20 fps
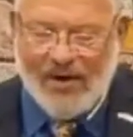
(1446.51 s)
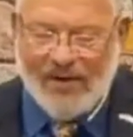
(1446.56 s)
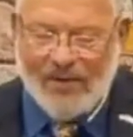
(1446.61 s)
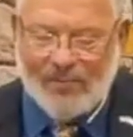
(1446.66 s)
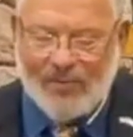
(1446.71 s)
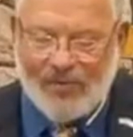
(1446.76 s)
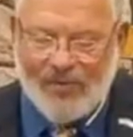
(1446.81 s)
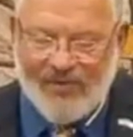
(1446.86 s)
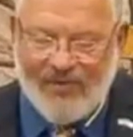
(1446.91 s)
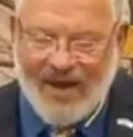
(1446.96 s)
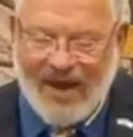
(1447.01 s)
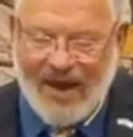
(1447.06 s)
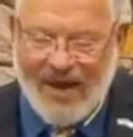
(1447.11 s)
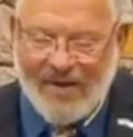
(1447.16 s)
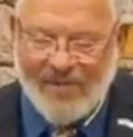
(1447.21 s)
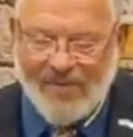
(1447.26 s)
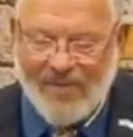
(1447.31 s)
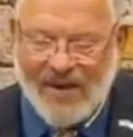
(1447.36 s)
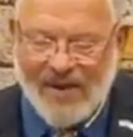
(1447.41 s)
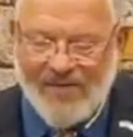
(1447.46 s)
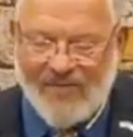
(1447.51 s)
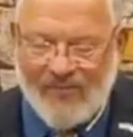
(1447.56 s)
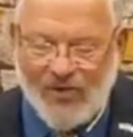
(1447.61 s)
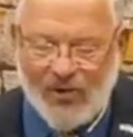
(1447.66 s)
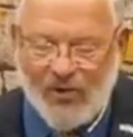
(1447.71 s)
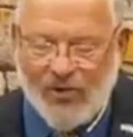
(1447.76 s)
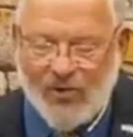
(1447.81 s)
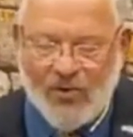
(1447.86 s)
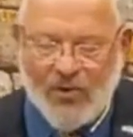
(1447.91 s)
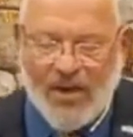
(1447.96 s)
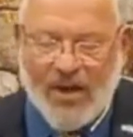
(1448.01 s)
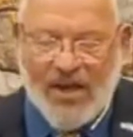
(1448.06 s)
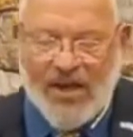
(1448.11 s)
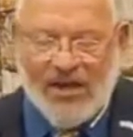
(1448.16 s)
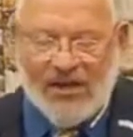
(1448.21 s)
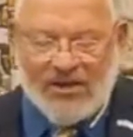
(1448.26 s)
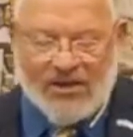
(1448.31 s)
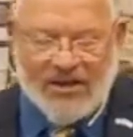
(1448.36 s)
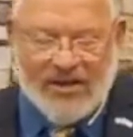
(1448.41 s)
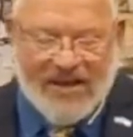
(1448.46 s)
provide me food
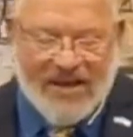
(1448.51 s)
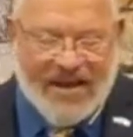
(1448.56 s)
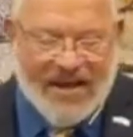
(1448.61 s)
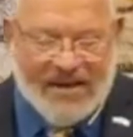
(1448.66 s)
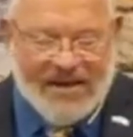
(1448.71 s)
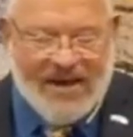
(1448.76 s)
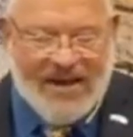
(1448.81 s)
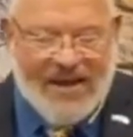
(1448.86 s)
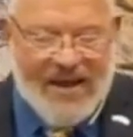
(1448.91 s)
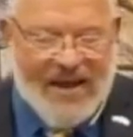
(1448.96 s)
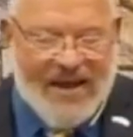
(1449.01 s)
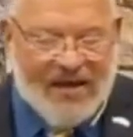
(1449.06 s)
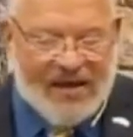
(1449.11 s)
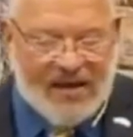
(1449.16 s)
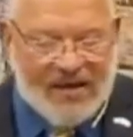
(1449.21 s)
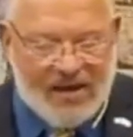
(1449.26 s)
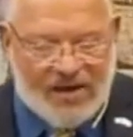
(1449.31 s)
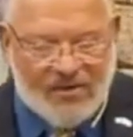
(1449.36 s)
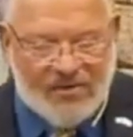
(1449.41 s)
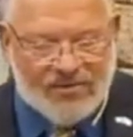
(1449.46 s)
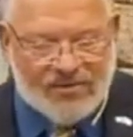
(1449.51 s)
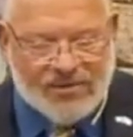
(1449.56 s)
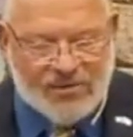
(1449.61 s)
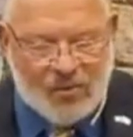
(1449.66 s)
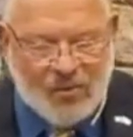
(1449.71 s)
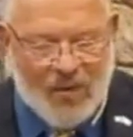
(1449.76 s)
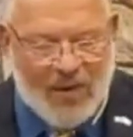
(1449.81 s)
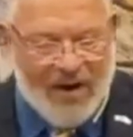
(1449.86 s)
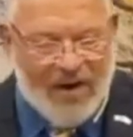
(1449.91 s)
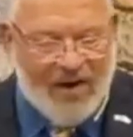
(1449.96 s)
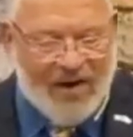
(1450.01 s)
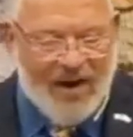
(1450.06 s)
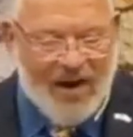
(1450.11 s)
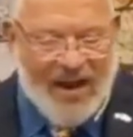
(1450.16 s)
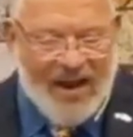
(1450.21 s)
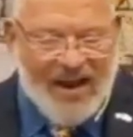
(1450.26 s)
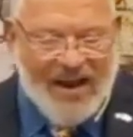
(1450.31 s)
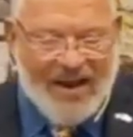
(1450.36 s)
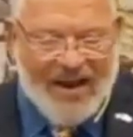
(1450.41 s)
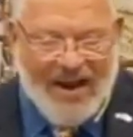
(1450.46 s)
to eat and clothes to wear,
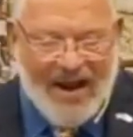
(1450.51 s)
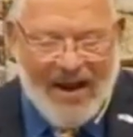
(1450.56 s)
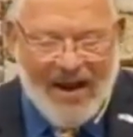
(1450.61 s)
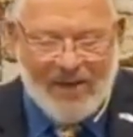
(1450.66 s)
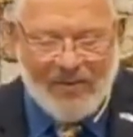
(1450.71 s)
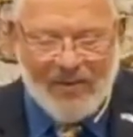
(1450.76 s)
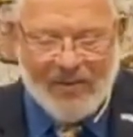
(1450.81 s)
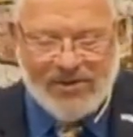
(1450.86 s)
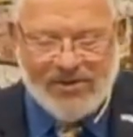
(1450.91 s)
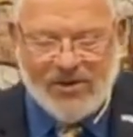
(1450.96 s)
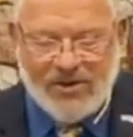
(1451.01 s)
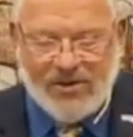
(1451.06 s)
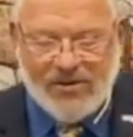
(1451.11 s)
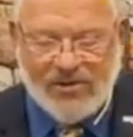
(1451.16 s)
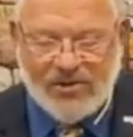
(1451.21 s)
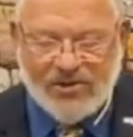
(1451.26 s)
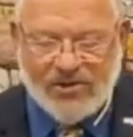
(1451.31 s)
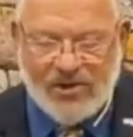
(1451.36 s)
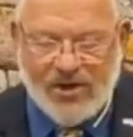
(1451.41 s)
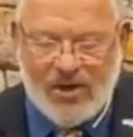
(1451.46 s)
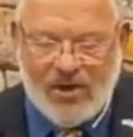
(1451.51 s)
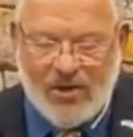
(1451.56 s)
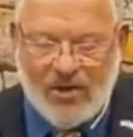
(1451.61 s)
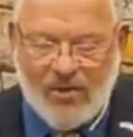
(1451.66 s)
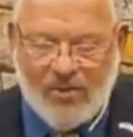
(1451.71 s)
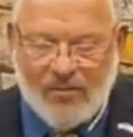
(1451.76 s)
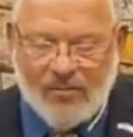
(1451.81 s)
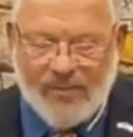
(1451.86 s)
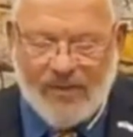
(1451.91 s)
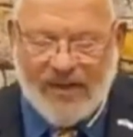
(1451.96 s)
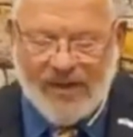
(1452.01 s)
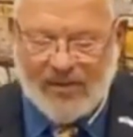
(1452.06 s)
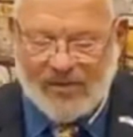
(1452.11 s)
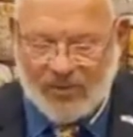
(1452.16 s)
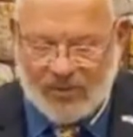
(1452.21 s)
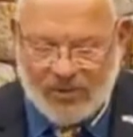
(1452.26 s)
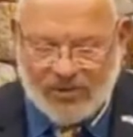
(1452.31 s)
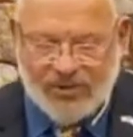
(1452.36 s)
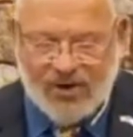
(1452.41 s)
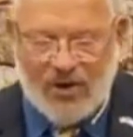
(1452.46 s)
and I return in shalom
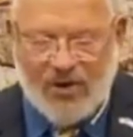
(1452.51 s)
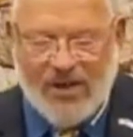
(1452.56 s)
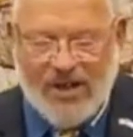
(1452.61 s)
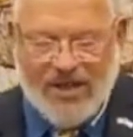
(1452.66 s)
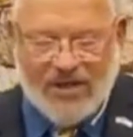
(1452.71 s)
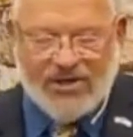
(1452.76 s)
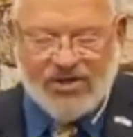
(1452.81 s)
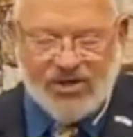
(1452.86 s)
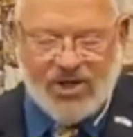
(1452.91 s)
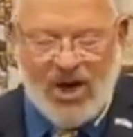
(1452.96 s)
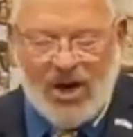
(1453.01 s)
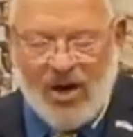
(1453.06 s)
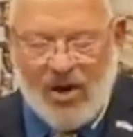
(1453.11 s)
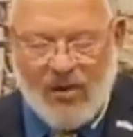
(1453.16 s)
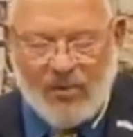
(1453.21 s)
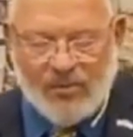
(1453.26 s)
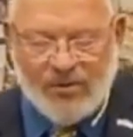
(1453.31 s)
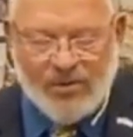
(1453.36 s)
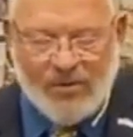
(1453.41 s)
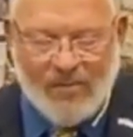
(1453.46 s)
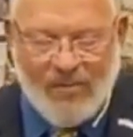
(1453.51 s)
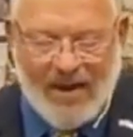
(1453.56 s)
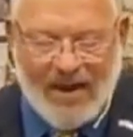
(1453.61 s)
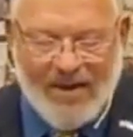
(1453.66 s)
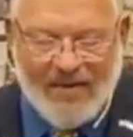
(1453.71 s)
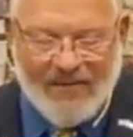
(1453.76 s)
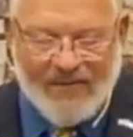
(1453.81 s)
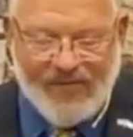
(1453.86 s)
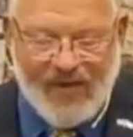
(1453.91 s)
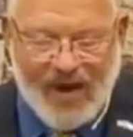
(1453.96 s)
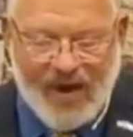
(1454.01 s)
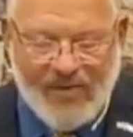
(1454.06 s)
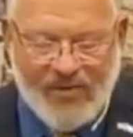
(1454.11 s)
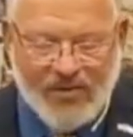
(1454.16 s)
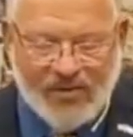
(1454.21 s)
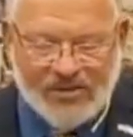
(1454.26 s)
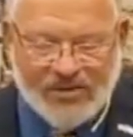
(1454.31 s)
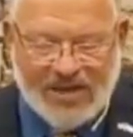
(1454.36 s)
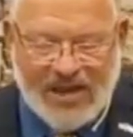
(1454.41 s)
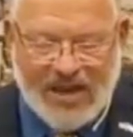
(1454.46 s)
to my
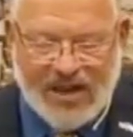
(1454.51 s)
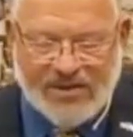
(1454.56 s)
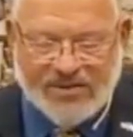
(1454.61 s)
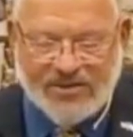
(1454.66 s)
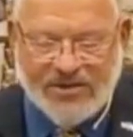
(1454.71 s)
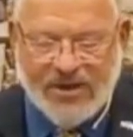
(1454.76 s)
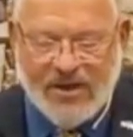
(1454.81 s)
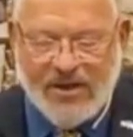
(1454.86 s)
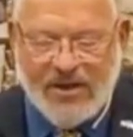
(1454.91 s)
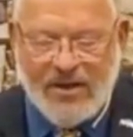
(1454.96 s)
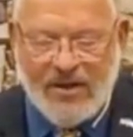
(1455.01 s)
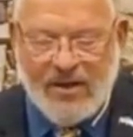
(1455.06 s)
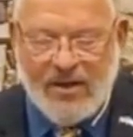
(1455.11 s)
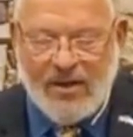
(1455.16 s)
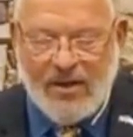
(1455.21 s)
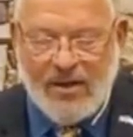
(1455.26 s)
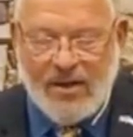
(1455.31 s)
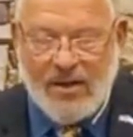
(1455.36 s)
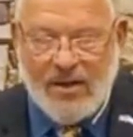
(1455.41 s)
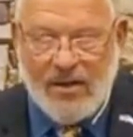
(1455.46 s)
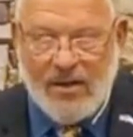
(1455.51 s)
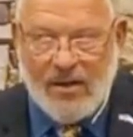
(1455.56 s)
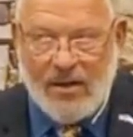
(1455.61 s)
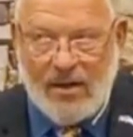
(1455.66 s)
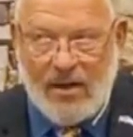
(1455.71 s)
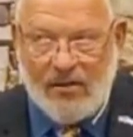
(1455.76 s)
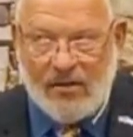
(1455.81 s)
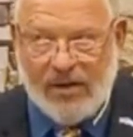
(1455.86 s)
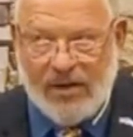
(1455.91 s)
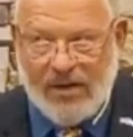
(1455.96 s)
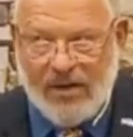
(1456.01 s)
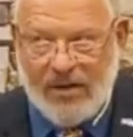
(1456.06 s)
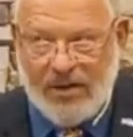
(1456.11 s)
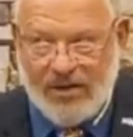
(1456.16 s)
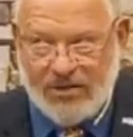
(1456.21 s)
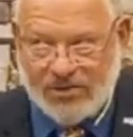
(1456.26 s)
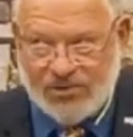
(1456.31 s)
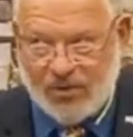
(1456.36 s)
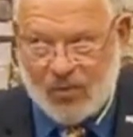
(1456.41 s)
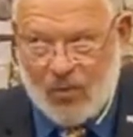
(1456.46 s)
father's house." Okay, now
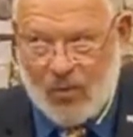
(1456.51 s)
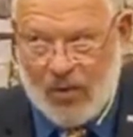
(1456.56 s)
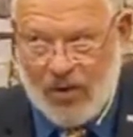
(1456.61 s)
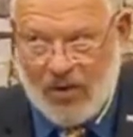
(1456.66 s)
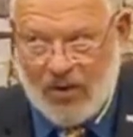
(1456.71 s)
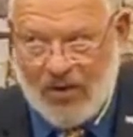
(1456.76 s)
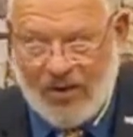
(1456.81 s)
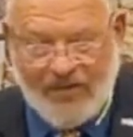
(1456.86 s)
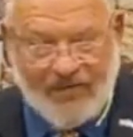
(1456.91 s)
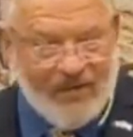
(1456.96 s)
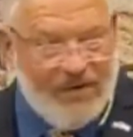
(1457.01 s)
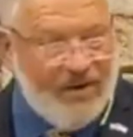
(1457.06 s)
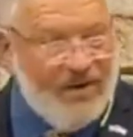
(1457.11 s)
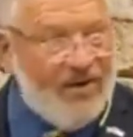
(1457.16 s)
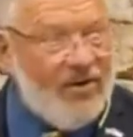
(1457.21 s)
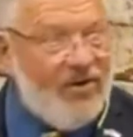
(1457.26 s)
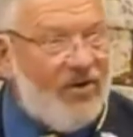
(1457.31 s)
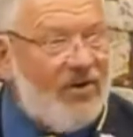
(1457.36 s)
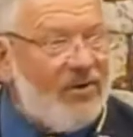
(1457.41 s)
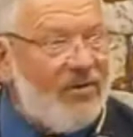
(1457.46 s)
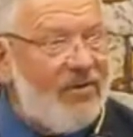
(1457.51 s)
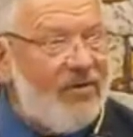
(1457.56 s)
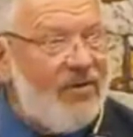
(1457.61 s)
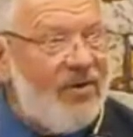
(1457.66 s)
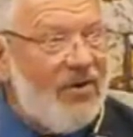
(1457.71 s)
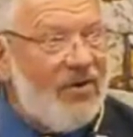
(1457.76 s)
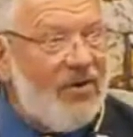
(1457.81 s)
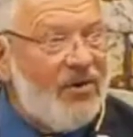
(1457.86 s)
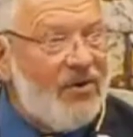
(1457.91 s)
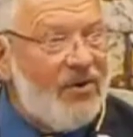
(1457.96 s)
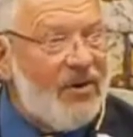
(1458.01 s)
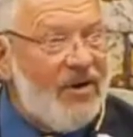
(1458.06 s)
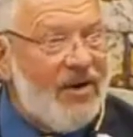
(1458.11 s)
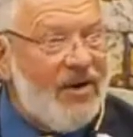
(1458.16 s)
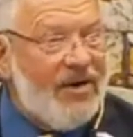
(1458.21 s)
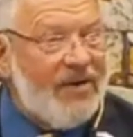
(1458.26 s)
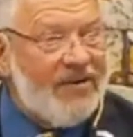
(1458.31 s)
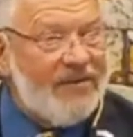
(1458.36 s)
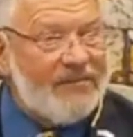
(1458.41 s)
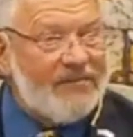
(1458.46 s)
here's a word in
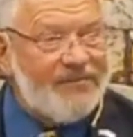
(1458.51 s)
your